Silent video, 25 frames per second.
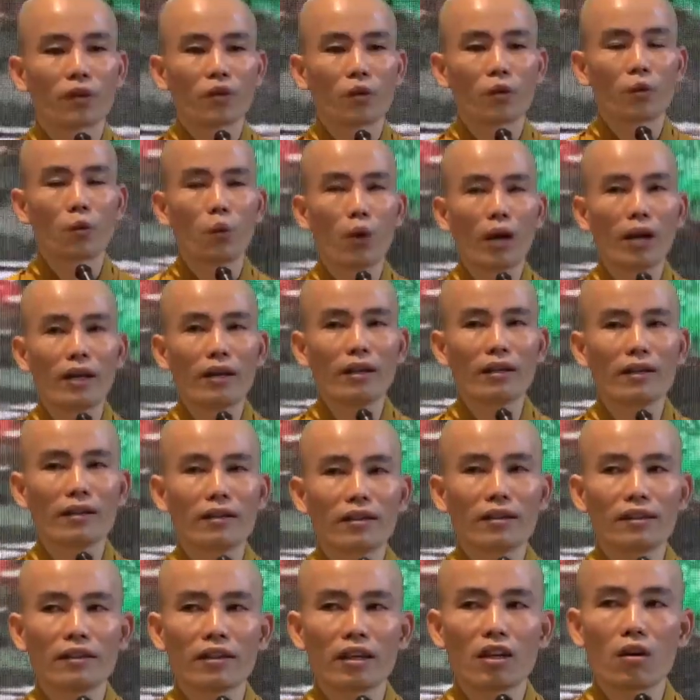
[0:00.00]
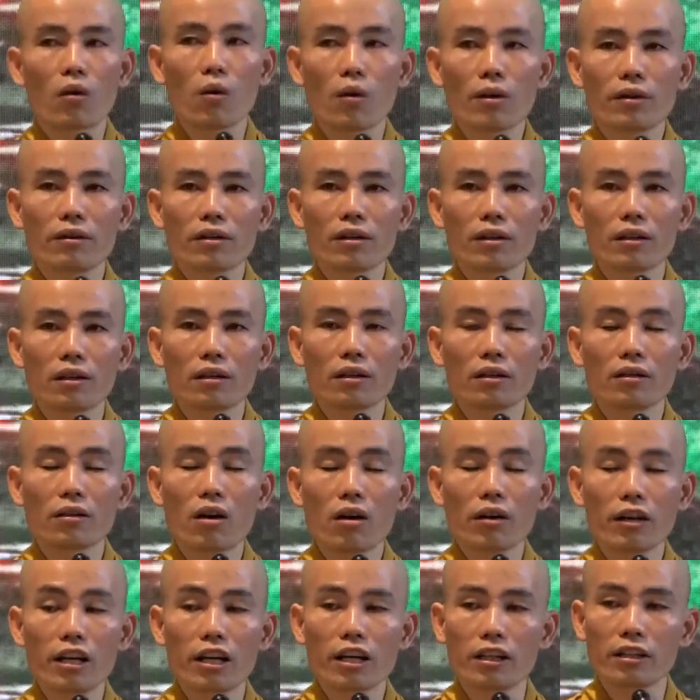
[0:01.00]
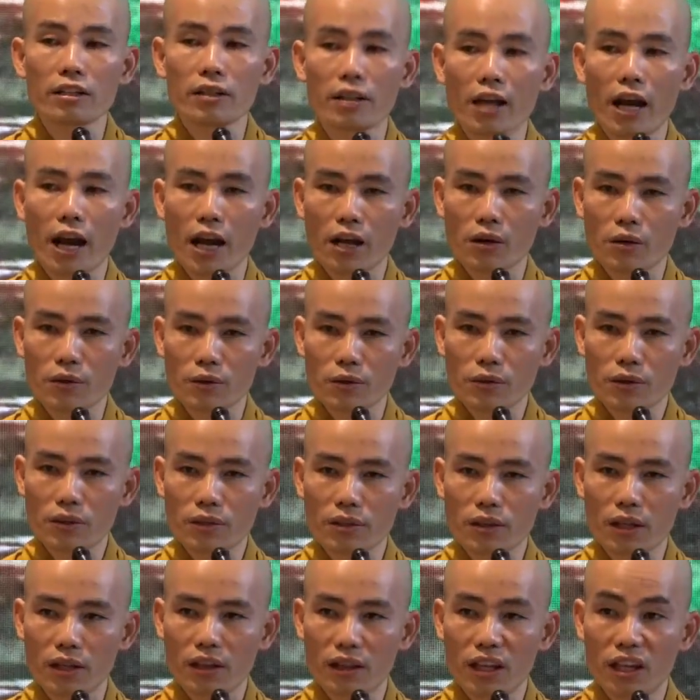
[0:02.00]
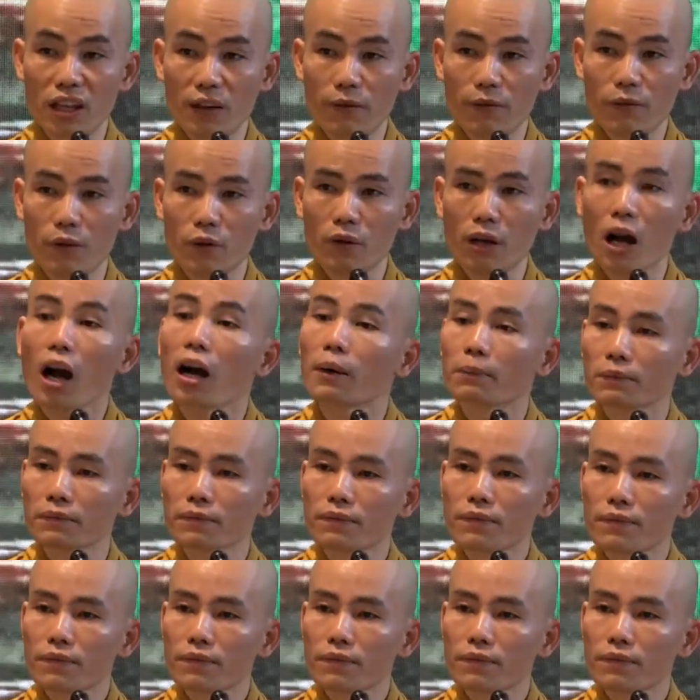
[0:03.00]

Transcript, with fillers: when the owner not in the house, the thief will come